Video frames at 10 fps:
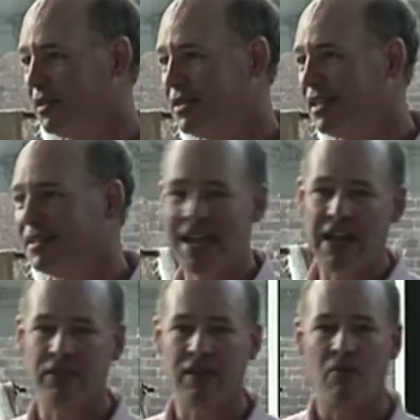Then,
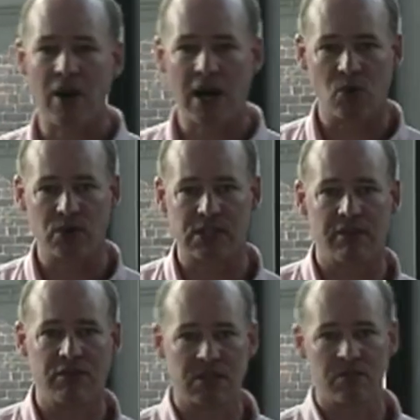now the umpire was
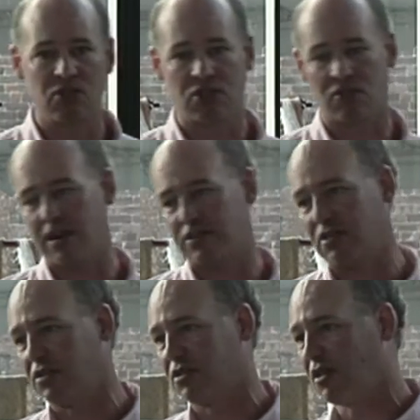given some
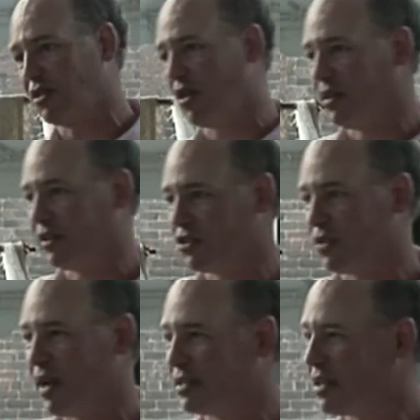discretion to start calling
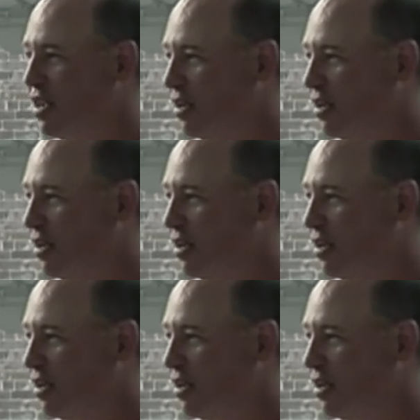strikes,